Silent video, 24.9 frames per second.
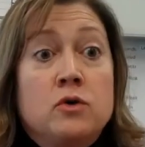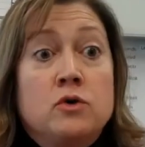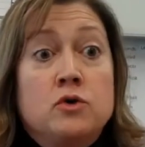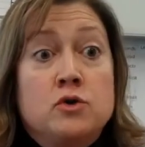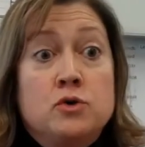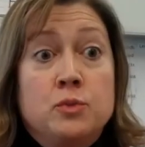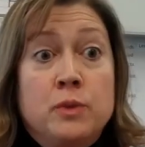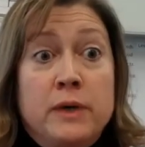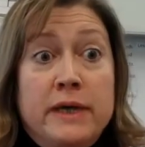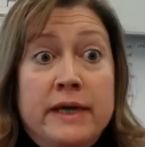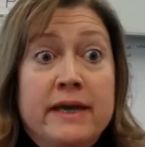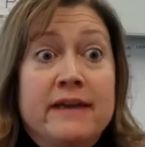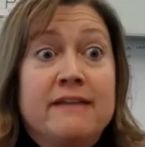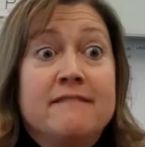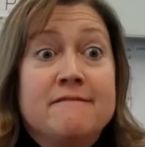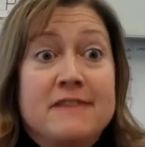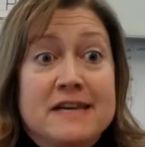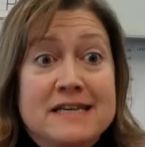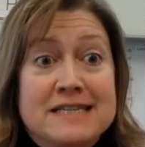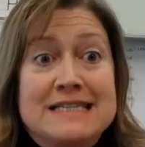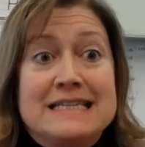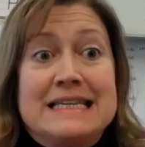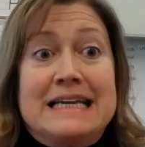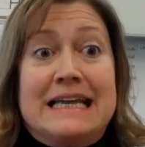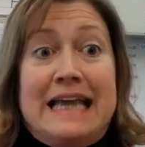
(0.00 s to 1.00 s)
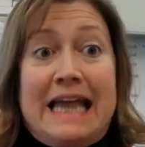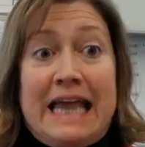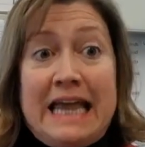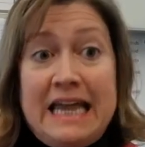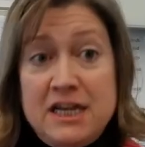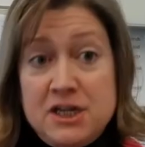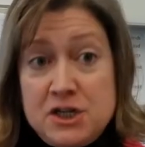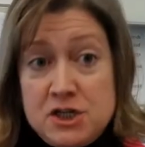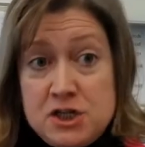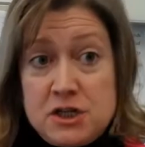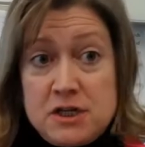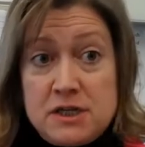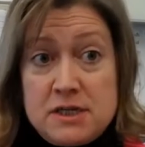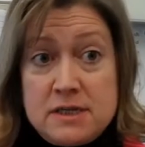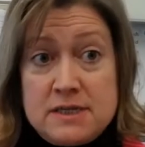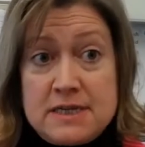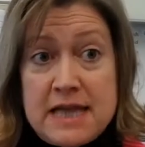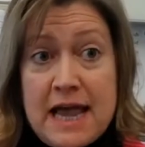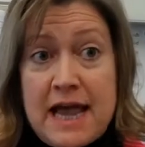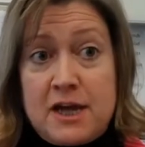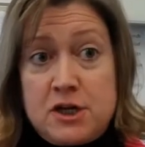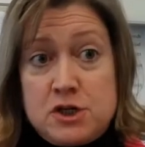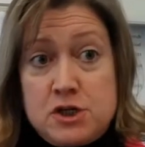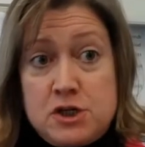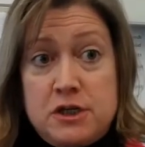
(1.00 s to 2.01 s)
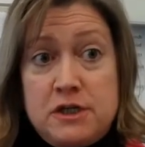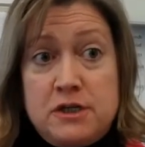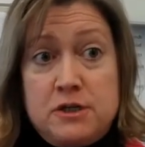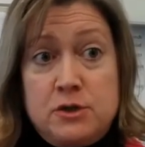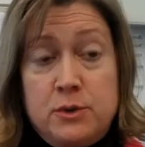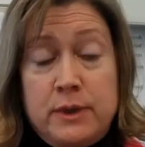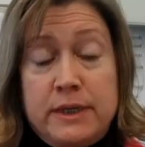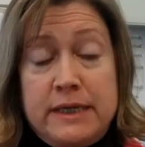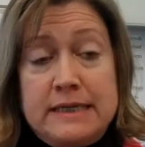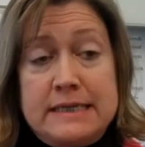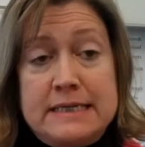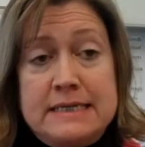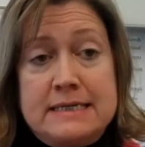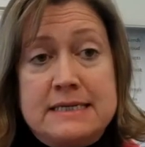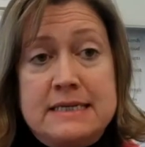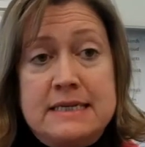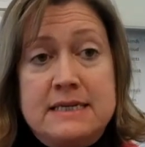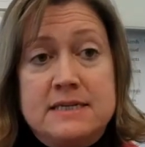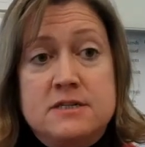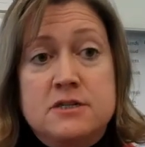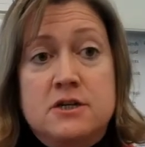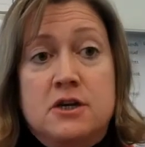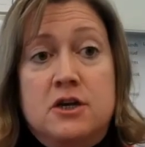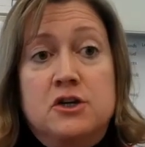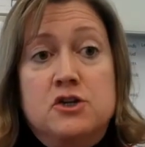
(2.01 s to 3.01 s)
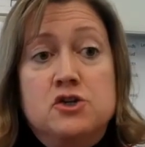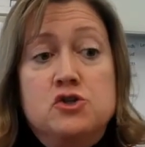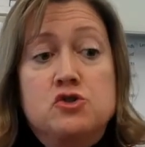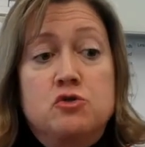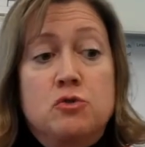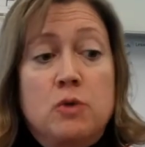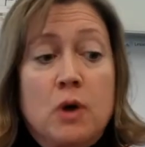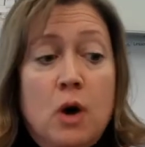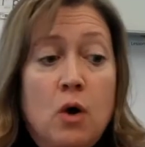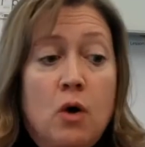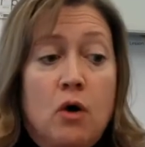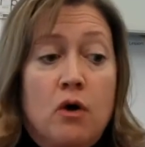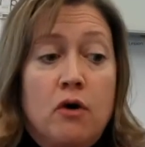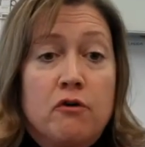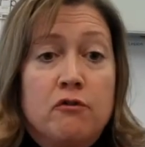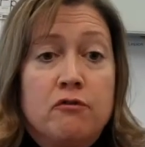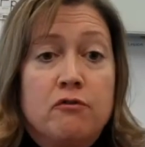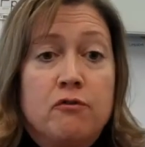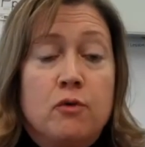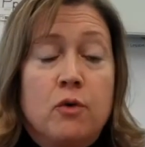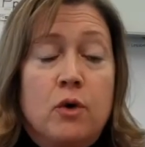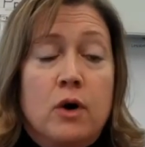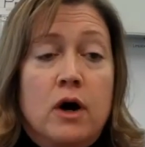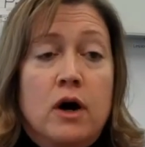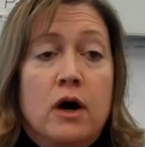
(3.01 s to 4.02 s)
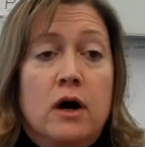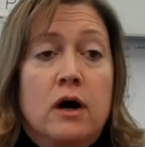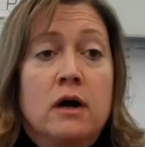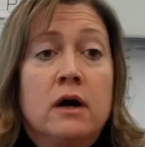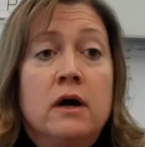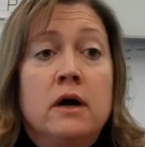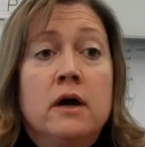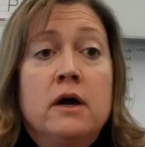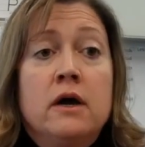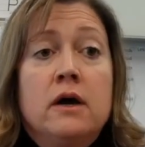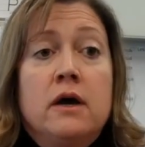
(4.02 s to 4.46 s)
doing investigations, actually doing disease control for